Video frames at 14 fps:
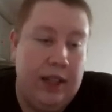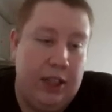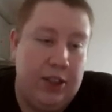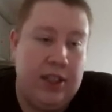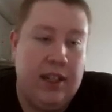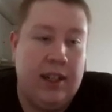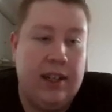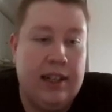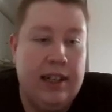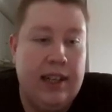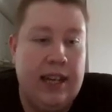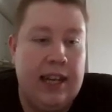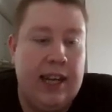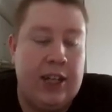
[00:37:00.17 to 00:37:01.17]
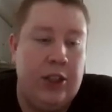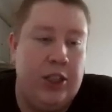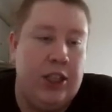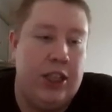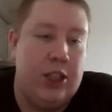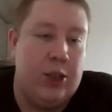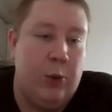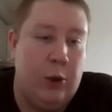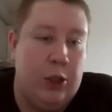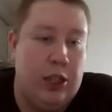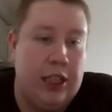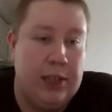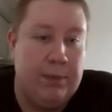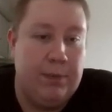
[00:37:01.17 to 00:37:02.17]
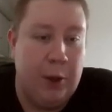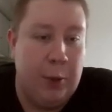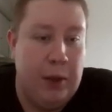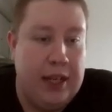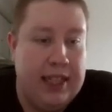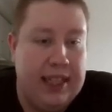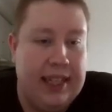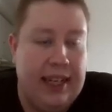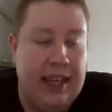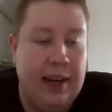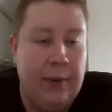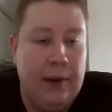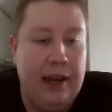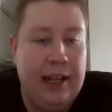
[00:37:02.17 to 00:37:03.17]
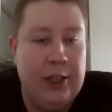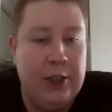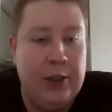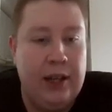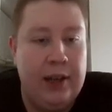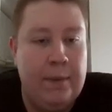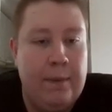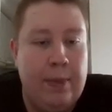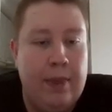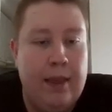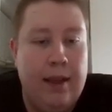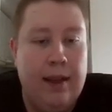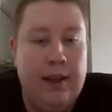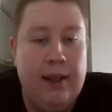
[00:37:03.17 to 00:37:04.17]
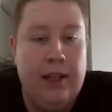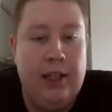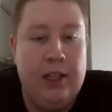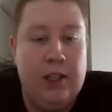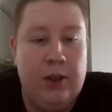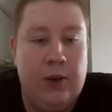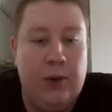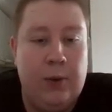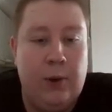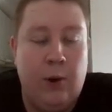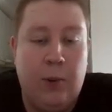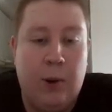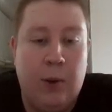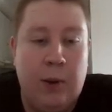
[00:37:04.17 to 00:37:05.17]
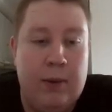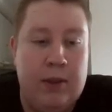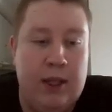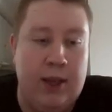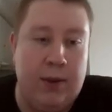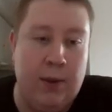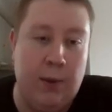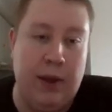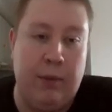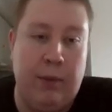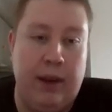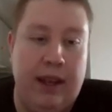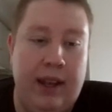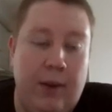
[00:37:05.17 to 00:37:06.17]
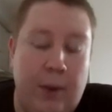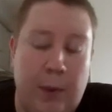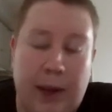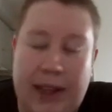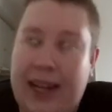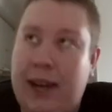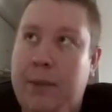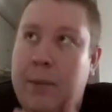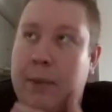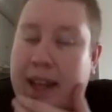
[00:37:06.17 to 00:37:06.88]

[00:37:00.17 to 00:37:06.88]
in the Sky. Yeah, actually just watched this recently. I really enjoyed it. So no problems with it